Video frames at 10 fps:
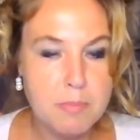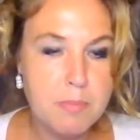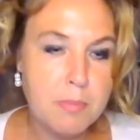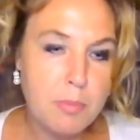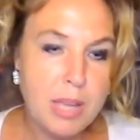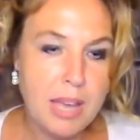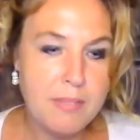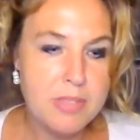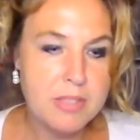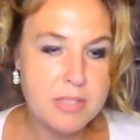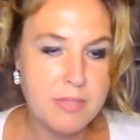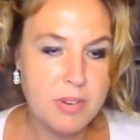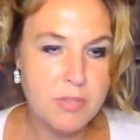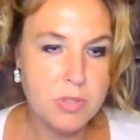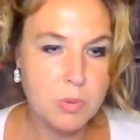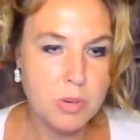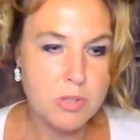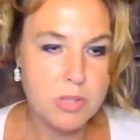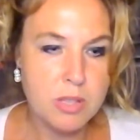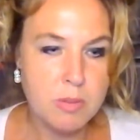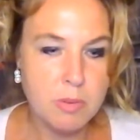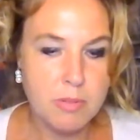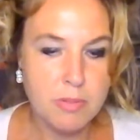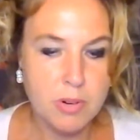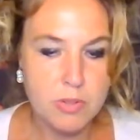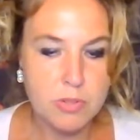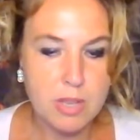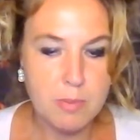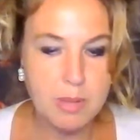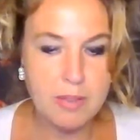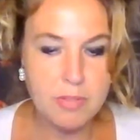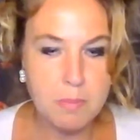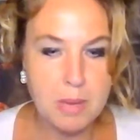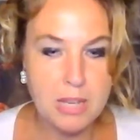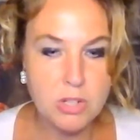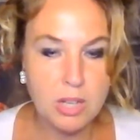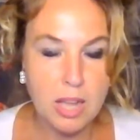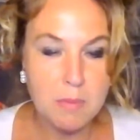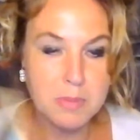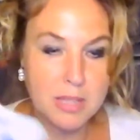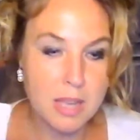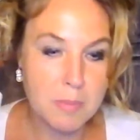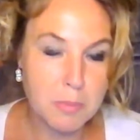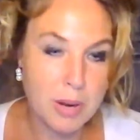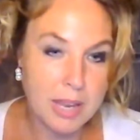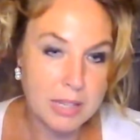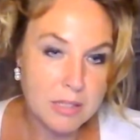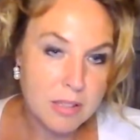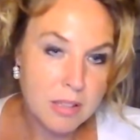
we have the 7 of Swords in the reverse and we have the Page of Cups upright.